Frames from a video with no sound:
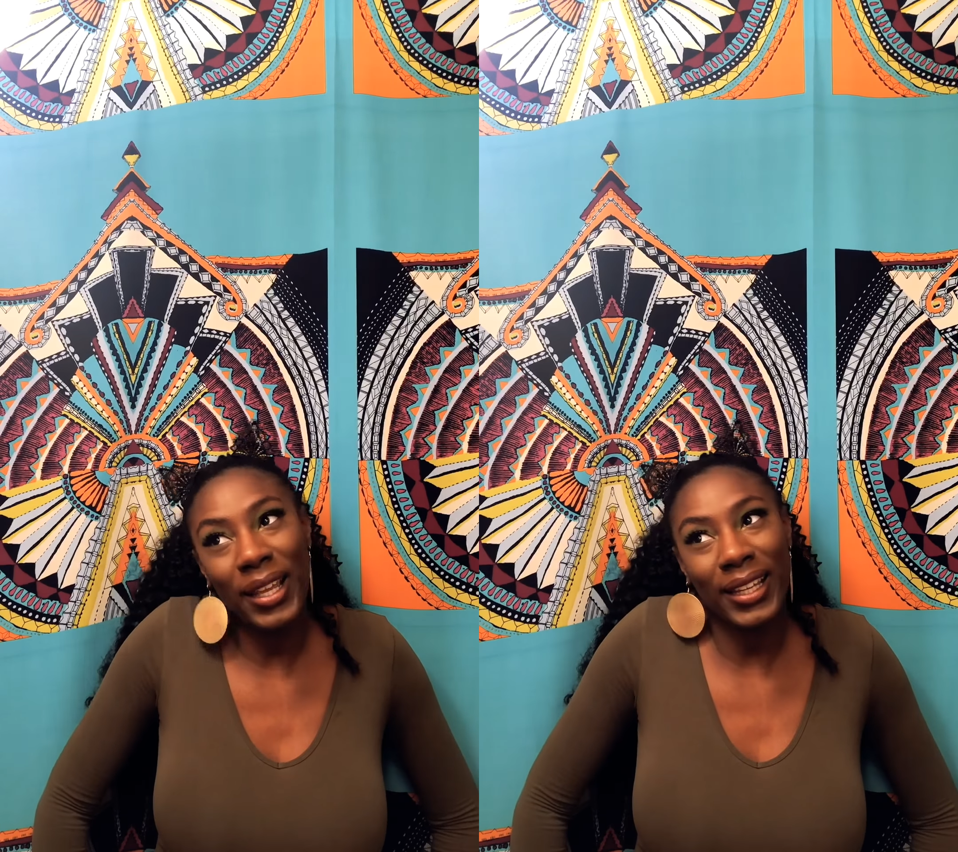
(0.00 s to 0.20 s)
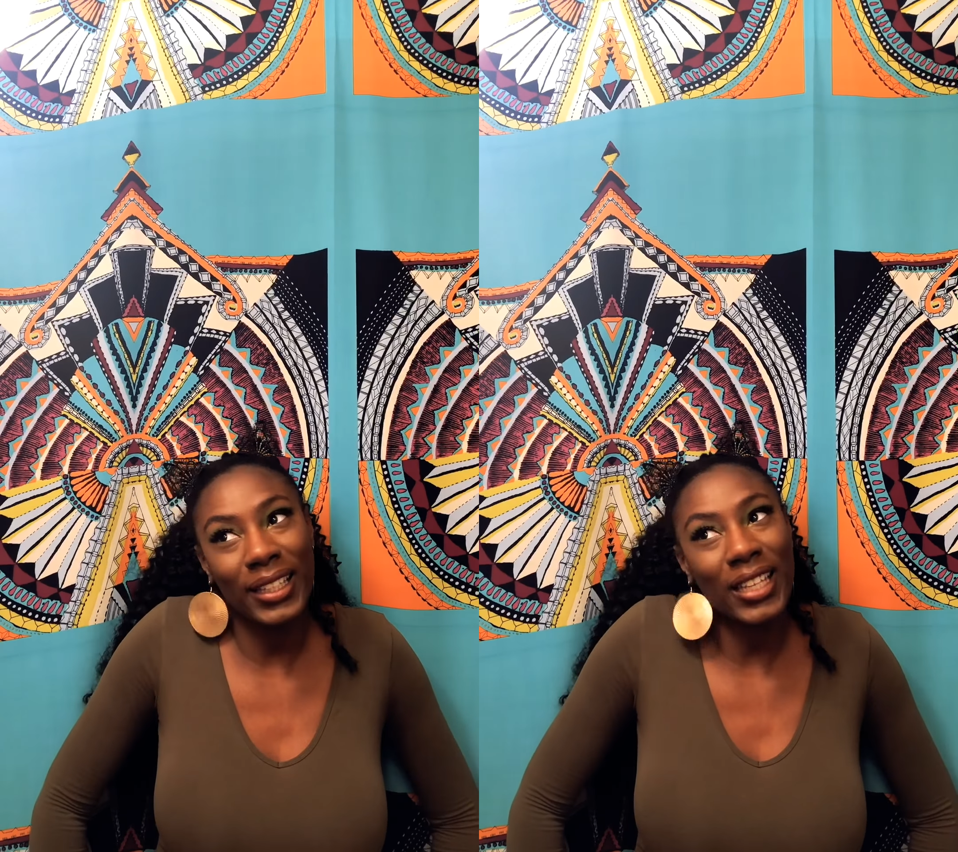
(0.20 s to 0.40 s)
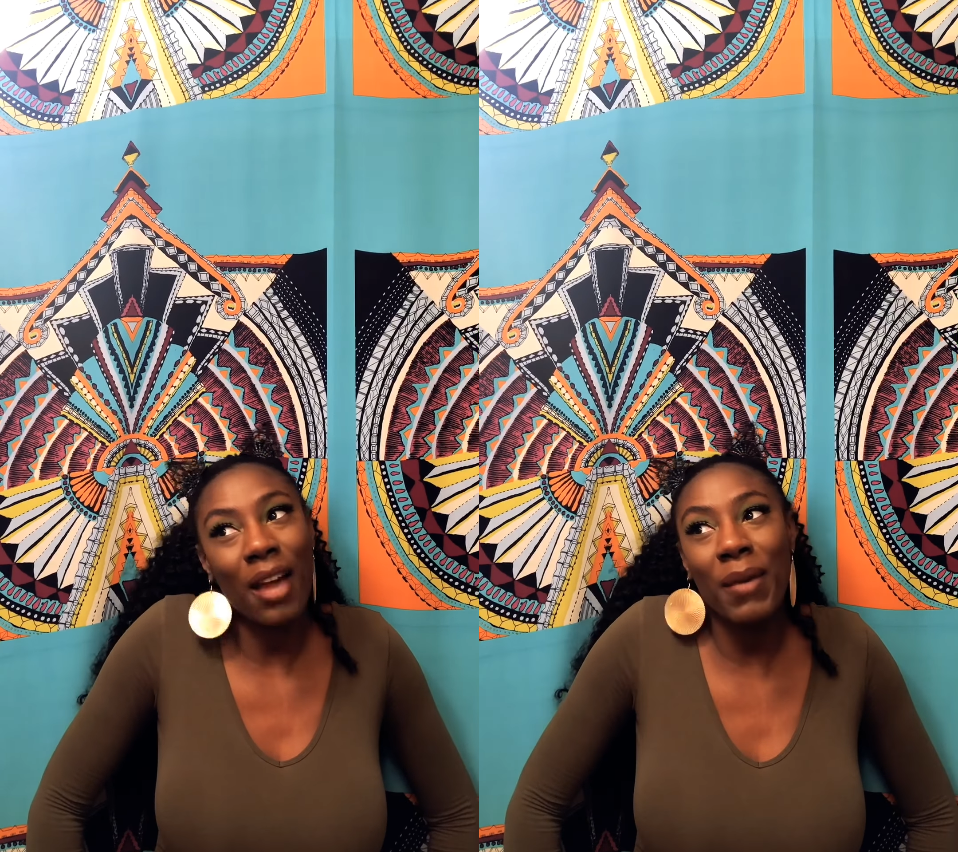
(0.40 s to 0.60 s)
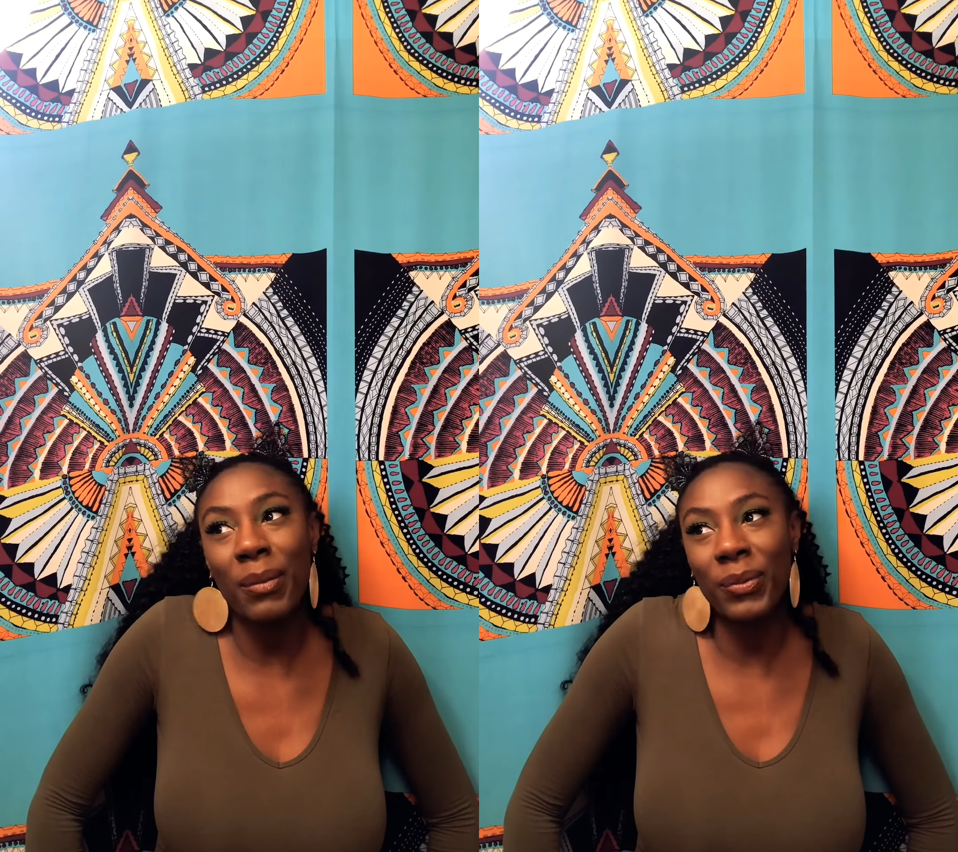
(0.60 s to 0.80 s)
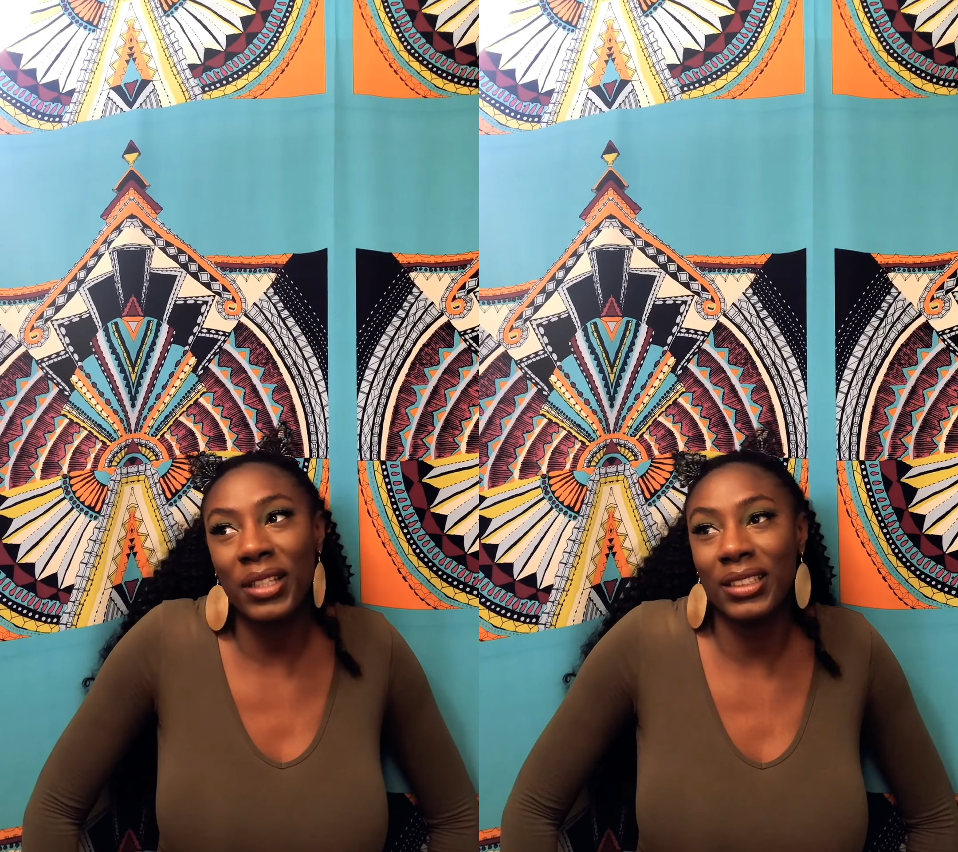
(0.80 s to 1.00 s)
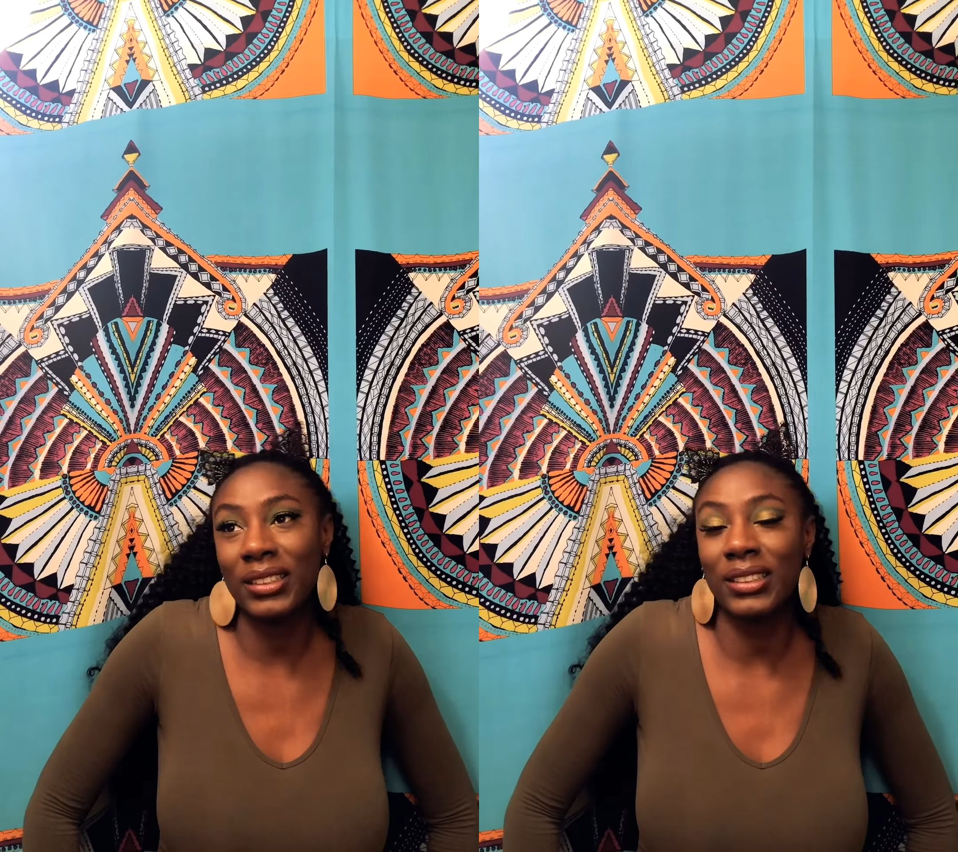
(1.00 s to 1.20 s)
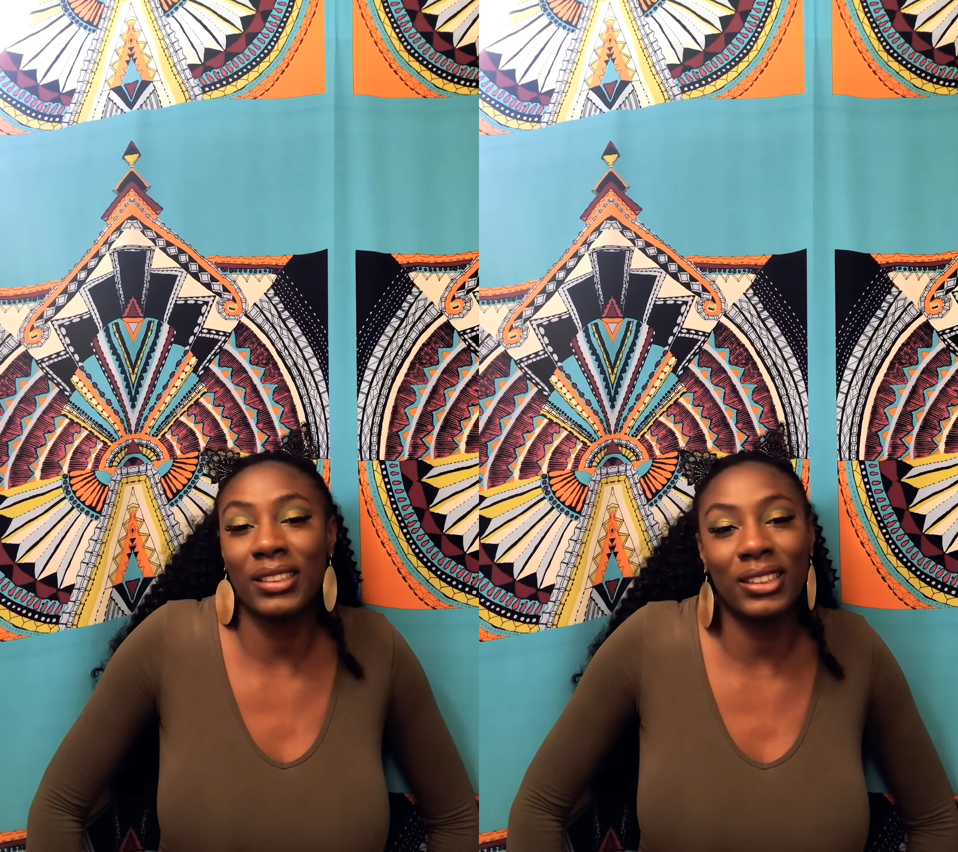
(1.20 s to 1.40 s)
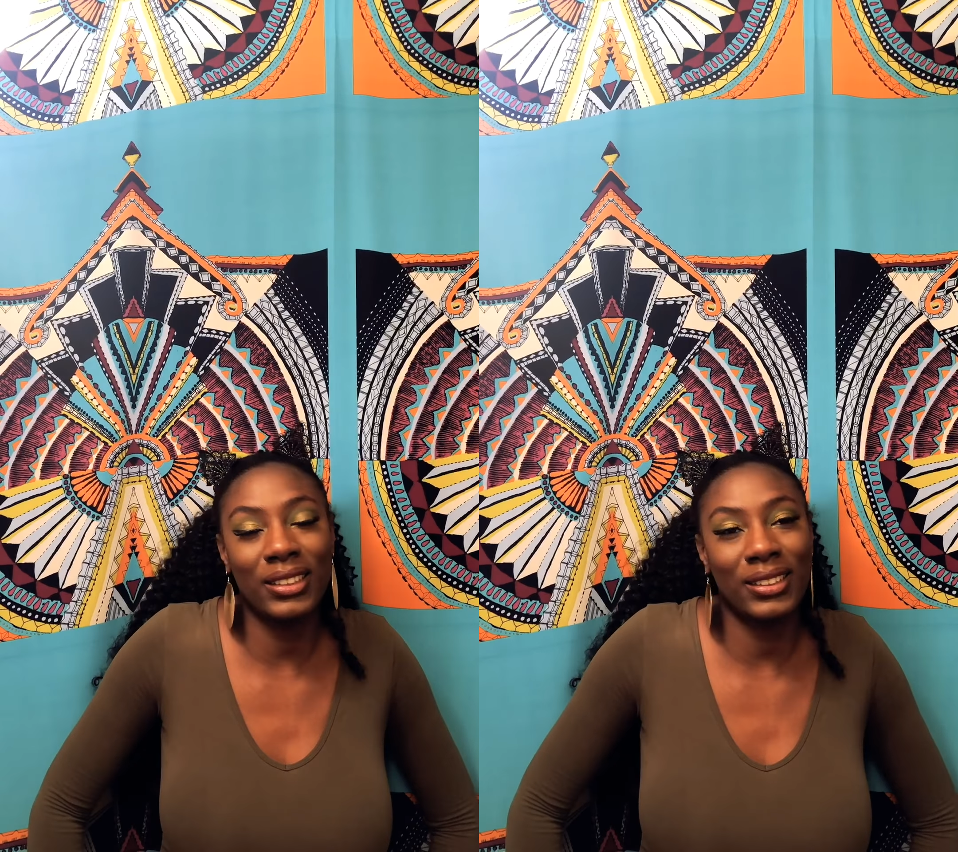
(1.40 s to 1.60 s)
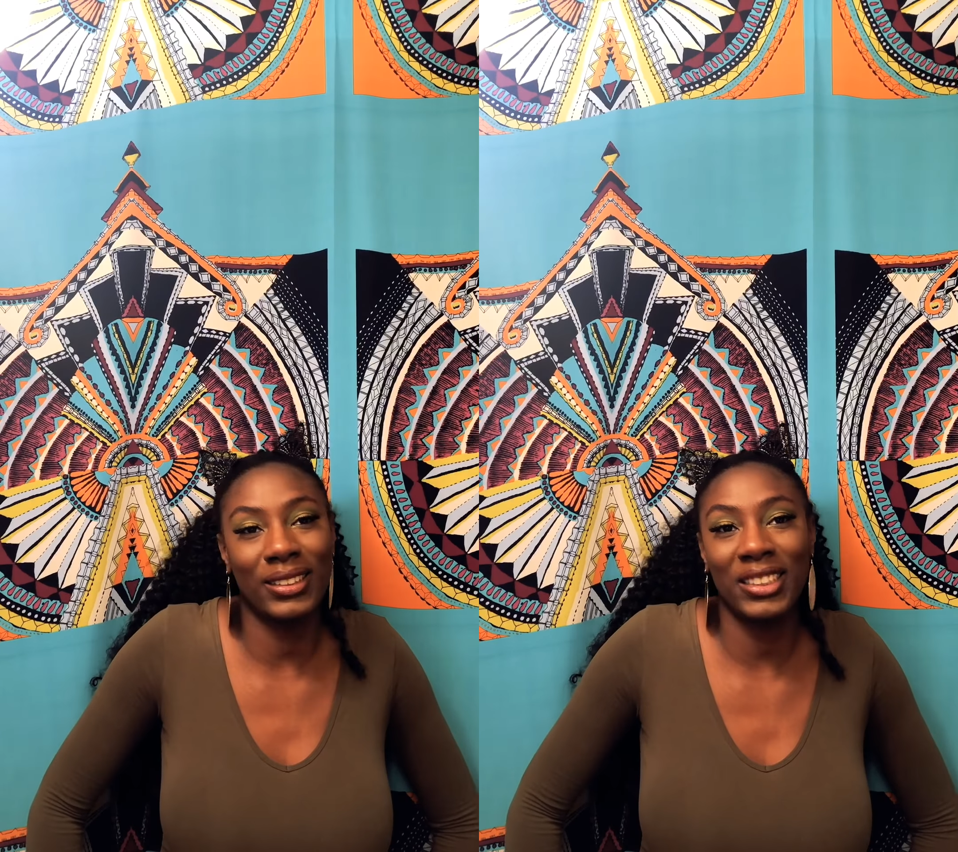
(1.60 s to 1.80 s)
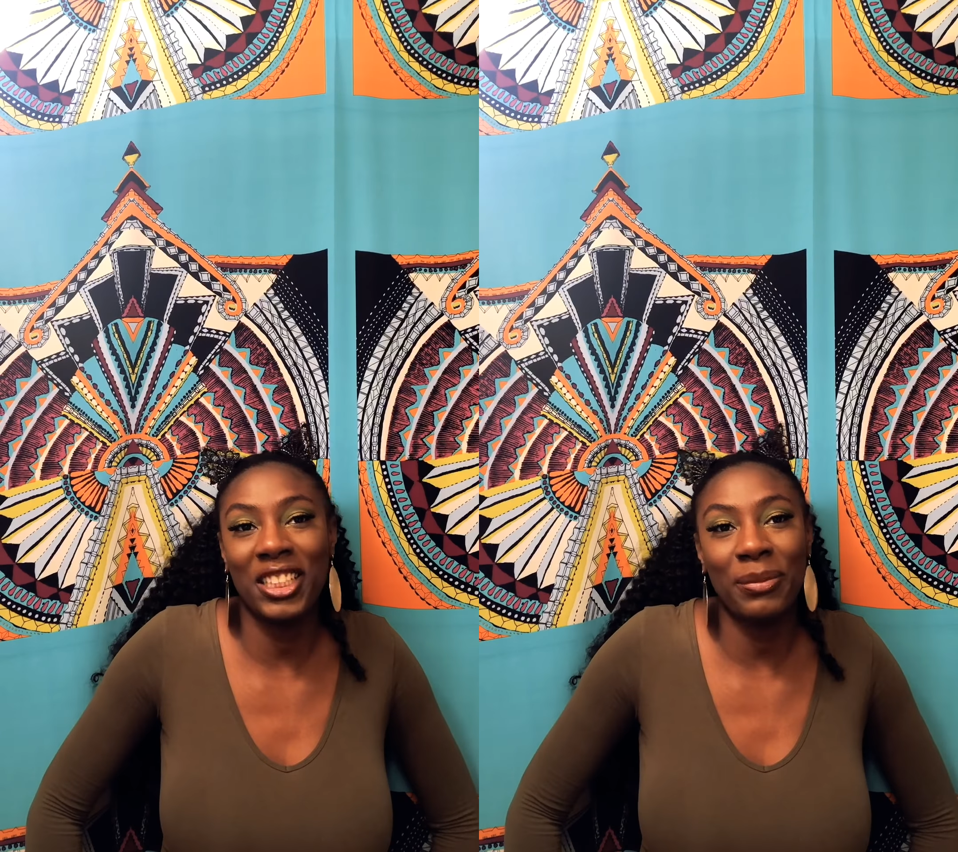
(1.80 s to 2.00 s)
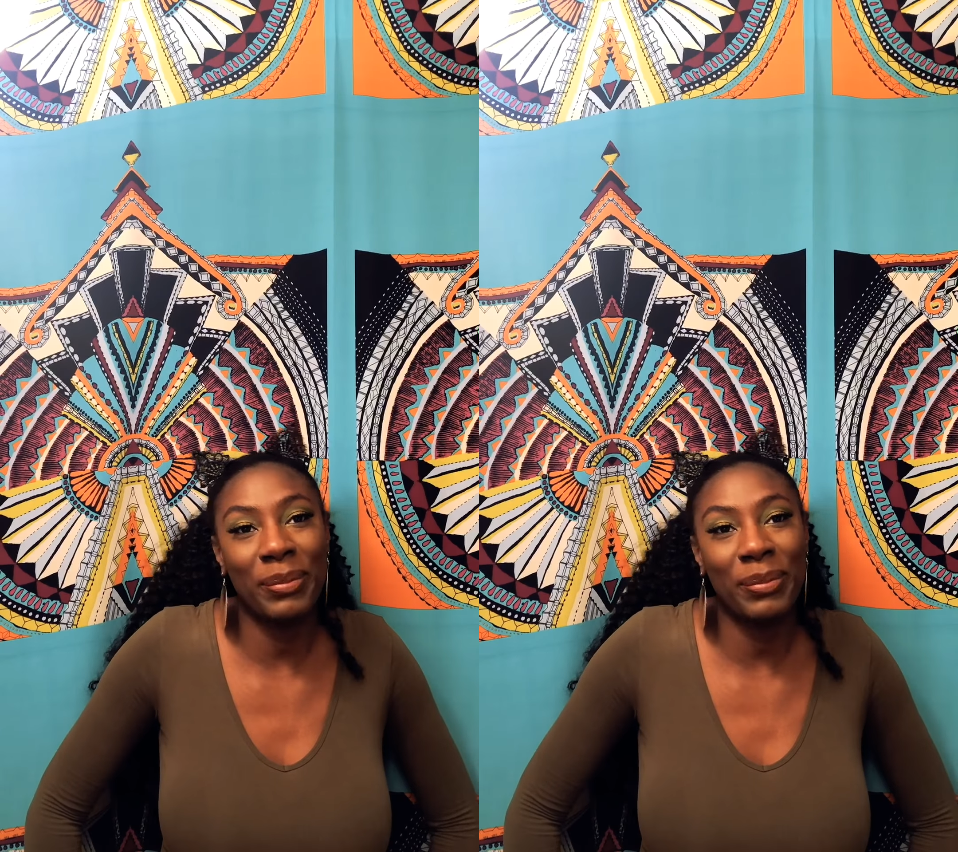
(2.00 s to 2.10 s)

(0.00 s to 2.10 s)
Like, y'all my brothers and sisters and stuff.